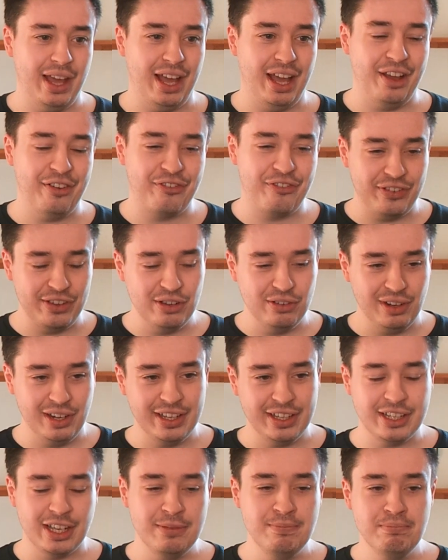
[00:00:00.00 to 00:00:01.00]
I feel
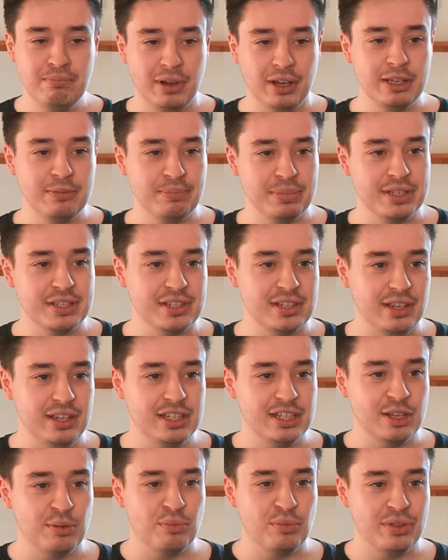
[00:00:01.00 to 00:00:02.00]
like I might be
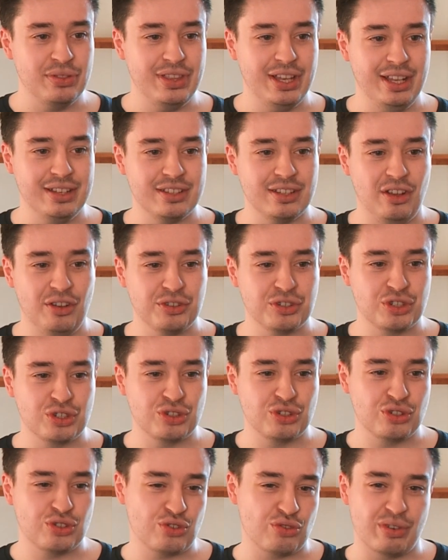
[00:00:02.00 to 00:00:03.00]
siding with that
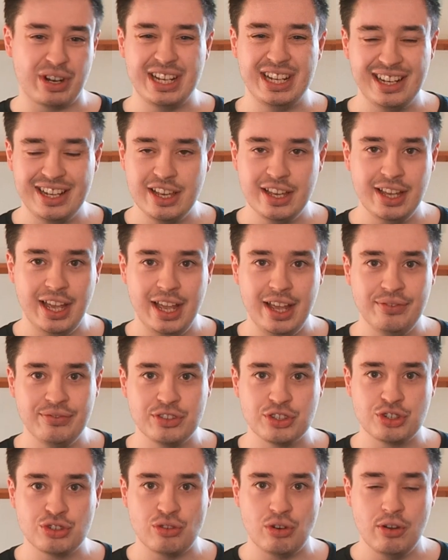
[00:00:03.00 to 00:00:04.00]
Australia have the
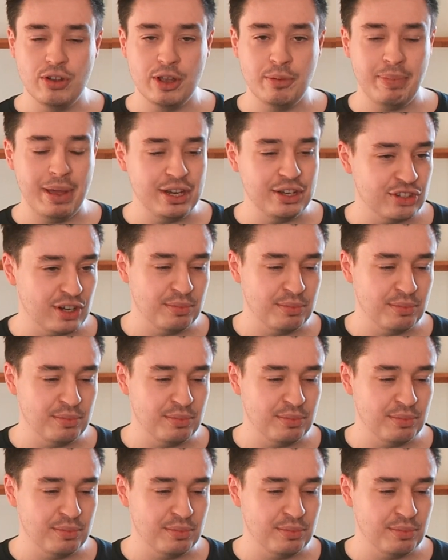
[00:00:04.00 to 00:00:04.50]
stronger bench.